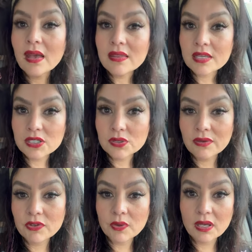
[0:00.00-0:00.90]
They do
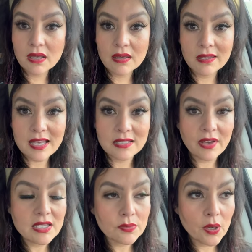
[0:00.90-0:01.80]
give you a glass of
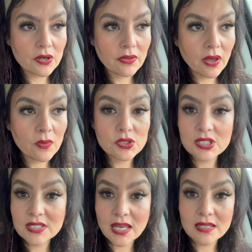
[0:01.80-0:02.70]
ice water though, which
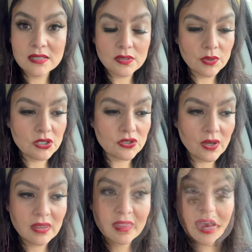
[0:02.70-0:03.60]
is nice. So we
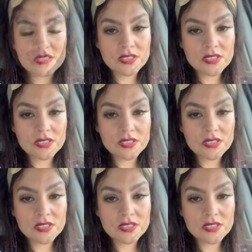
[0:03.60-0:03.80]
enjoyed that.